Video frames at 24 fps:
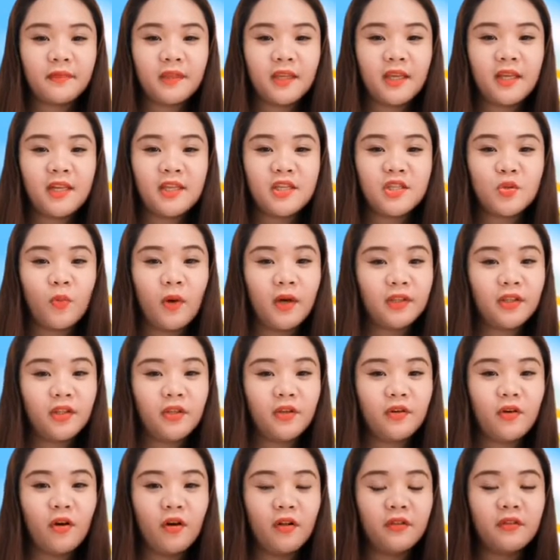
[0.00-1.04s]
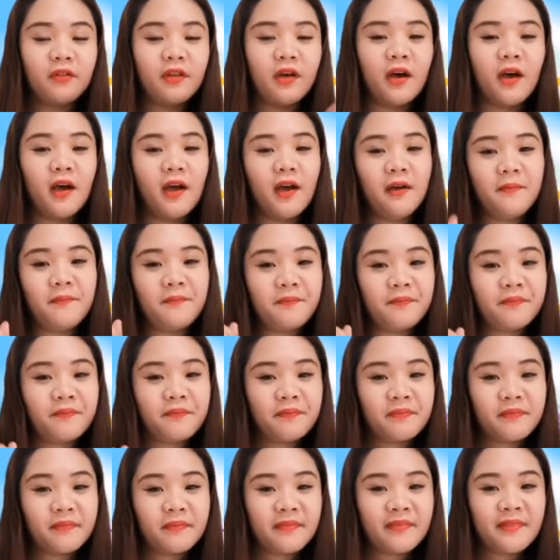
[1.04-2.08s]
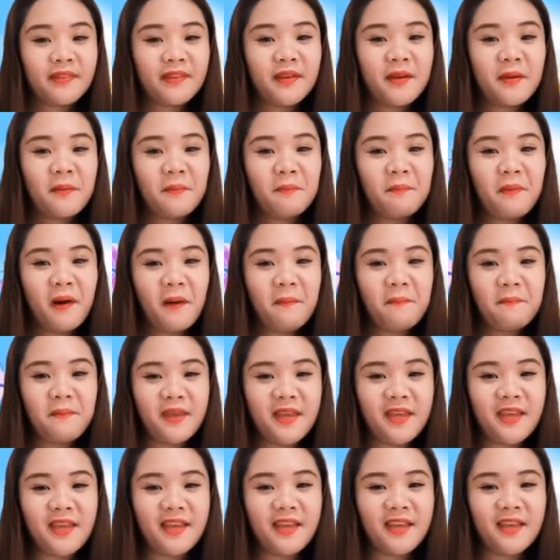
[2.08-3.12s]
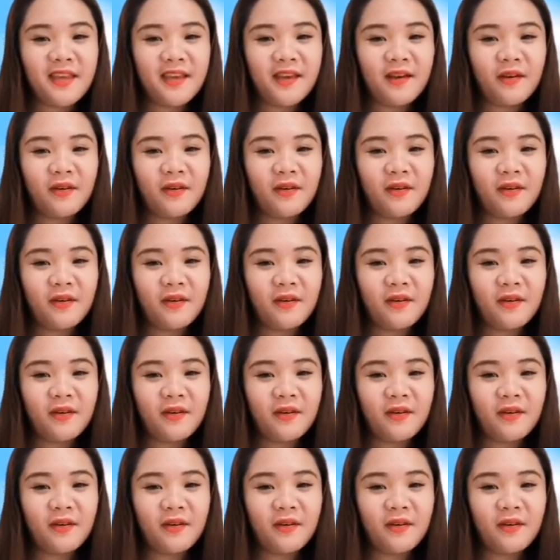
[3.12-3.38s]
It is what you call the puppy.